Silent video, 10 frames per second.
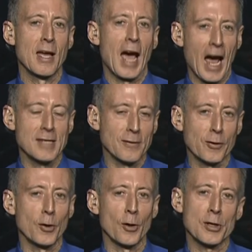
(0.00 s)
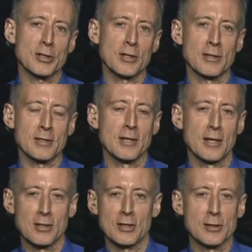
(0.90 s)
as, of course,
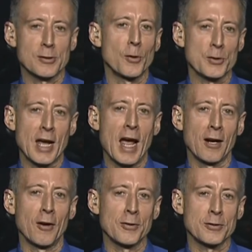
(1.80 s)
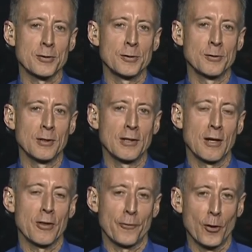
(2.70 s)
she sought to hang on to
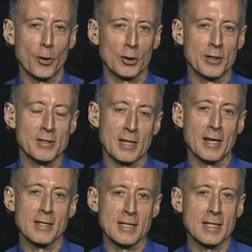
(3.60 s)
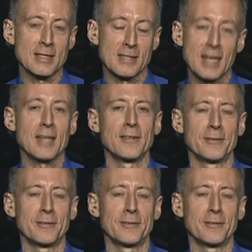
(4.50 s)
the Falklands, and indeed did.